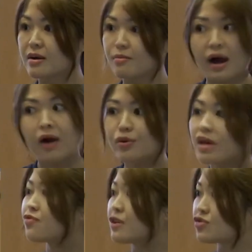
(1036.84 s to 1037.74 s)
But I will
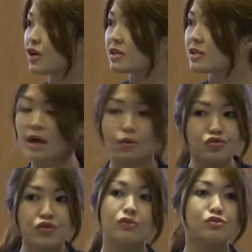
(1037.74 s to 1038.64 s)
get frustrated. I will
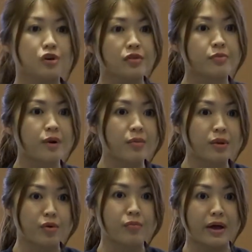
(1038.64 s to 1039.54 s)
try to solve the problem
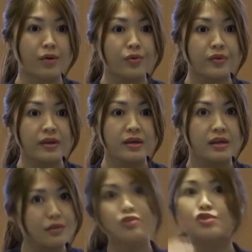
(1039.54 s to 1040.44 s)
on my own
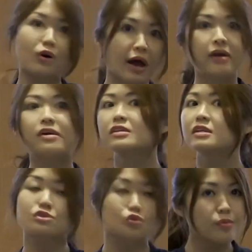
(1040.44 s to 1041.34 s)
even though I heard this
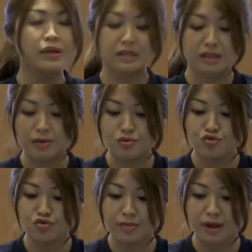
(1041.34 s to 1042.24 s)
so many times
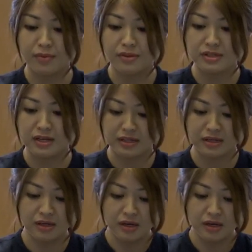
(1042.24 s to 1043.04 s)
through the Bible study.